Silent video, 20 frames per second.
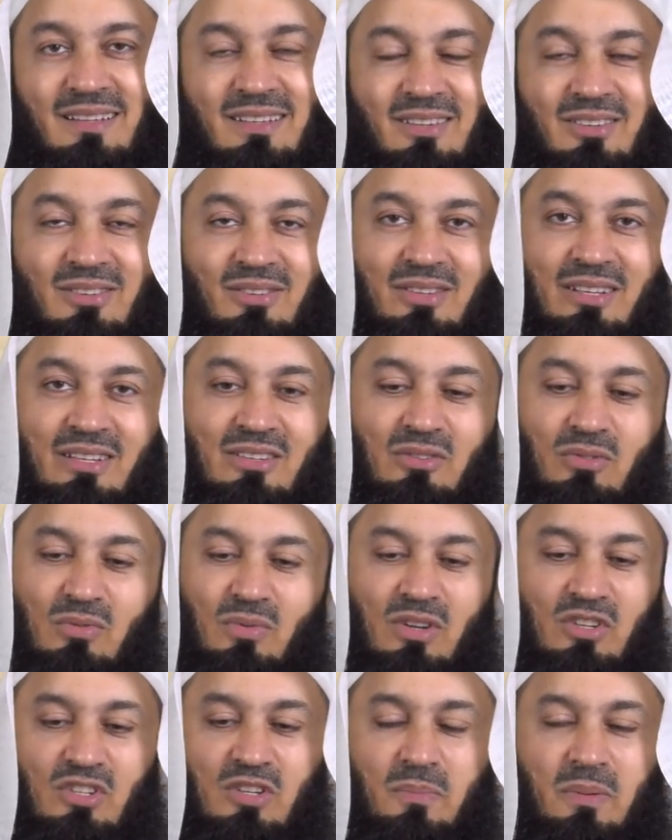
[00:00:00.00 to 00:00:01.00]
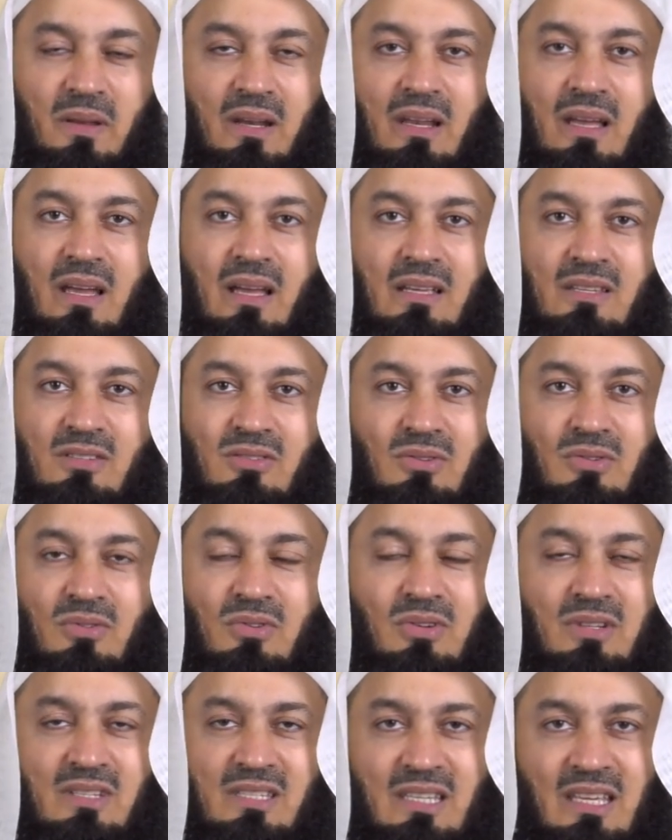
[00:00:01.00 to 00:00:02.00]
You know, that you worship Allah as though
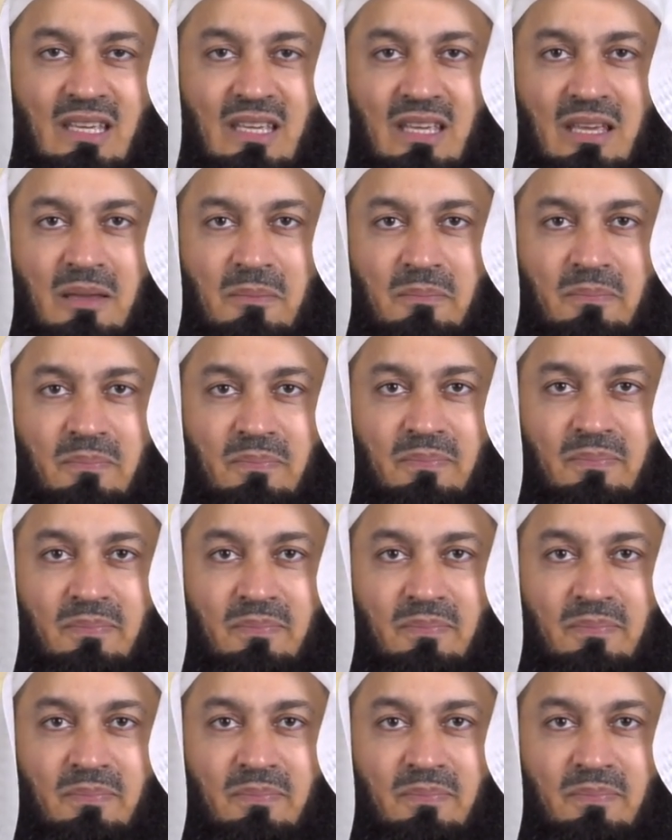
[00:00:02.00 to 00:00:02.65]
you are seeing Him.